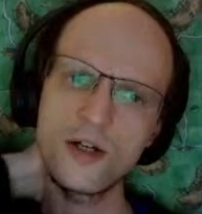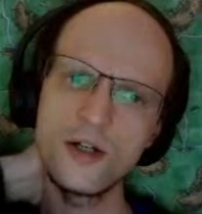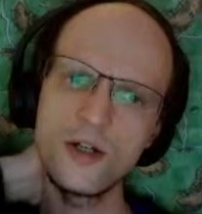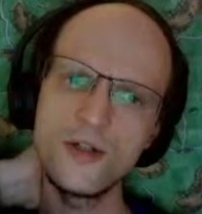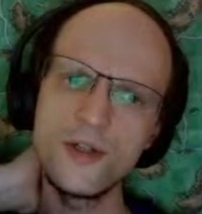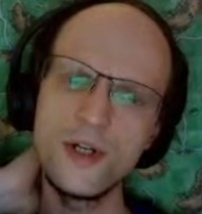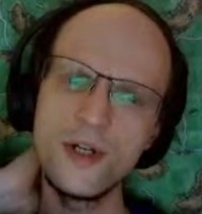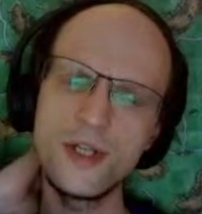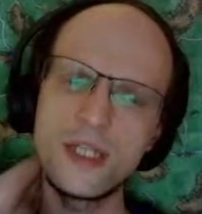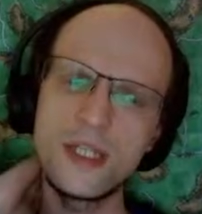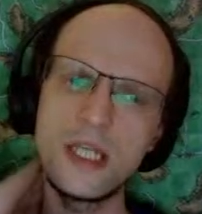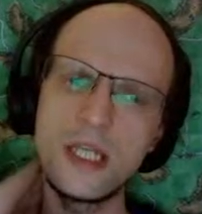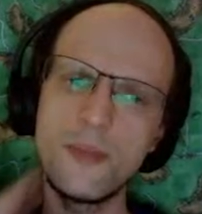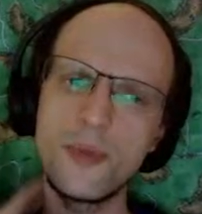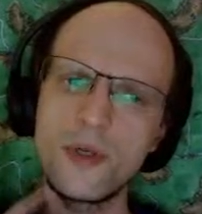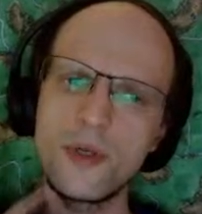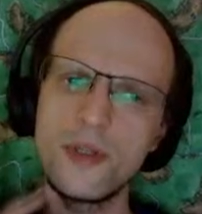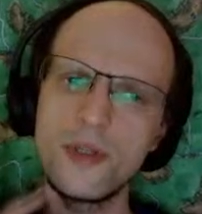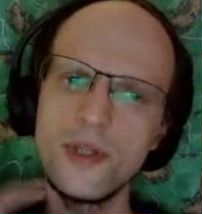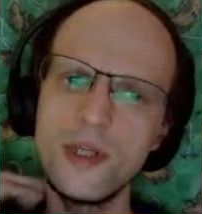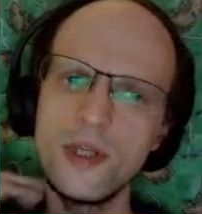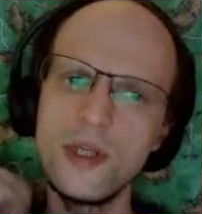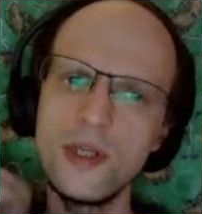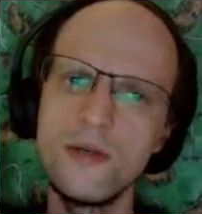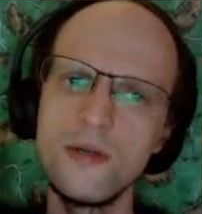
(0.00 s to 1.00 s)
they're
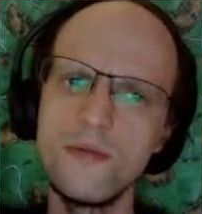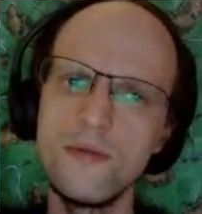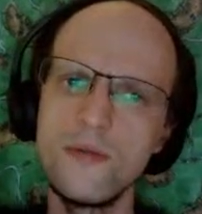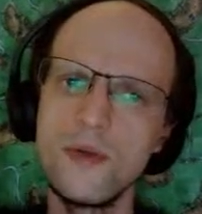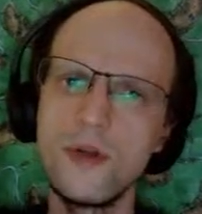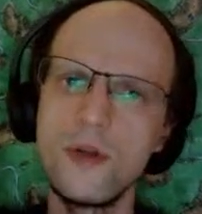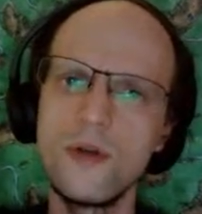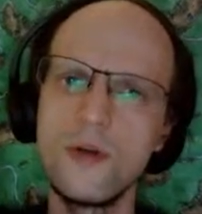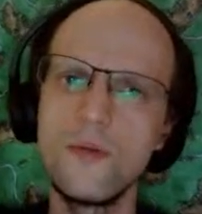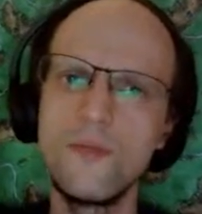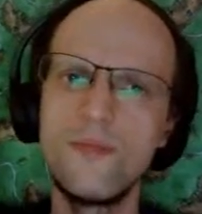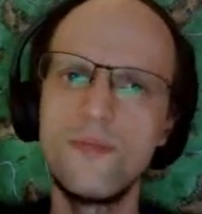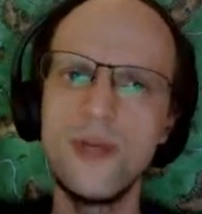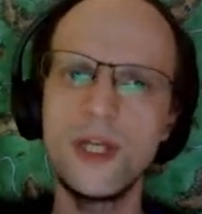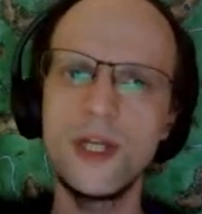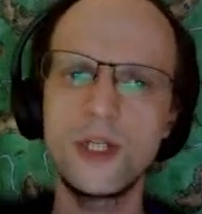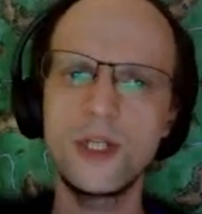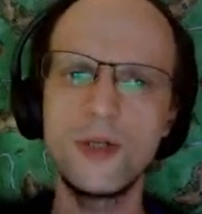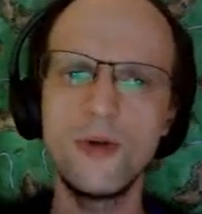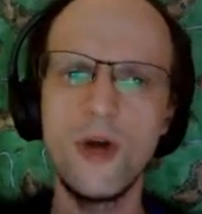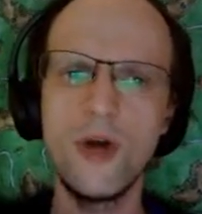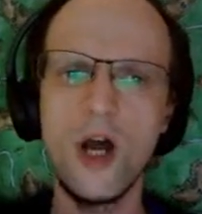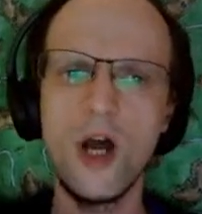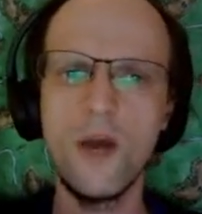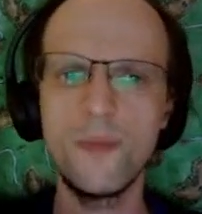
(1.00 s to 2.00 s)
typically
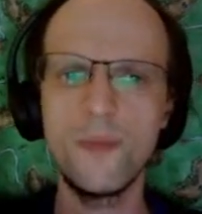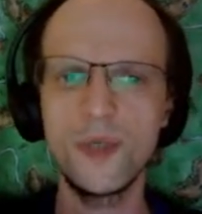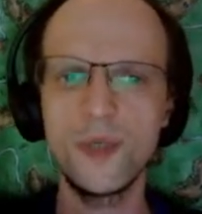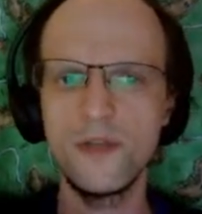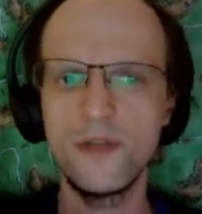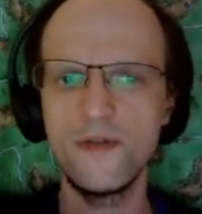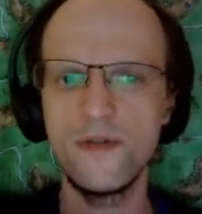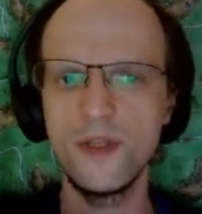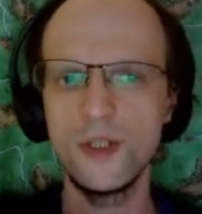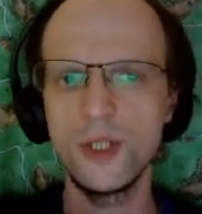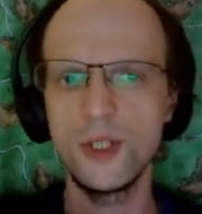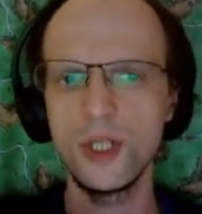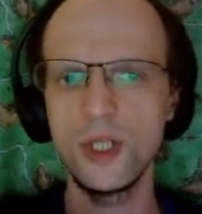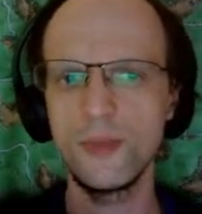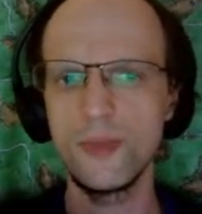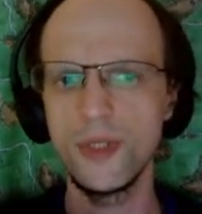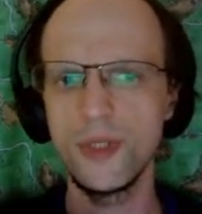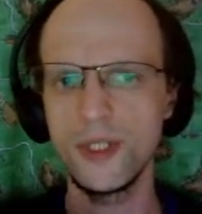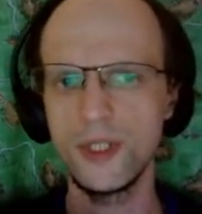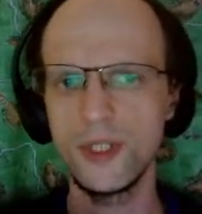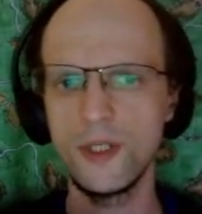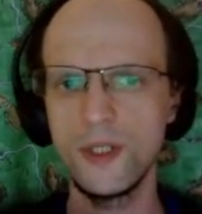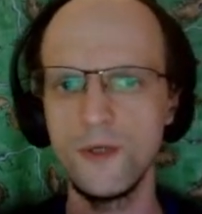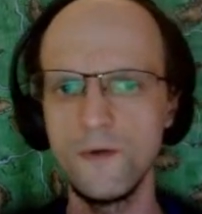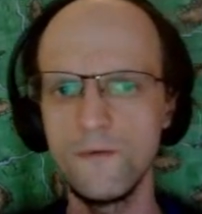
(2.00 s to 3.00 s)
better options than just
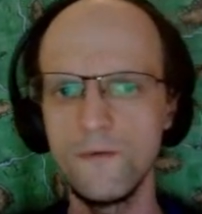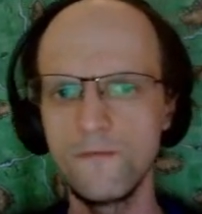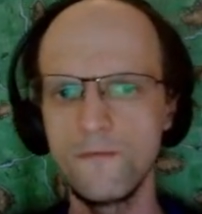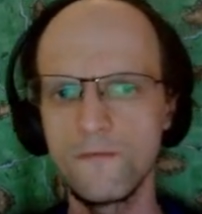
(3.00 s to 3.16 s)
+2.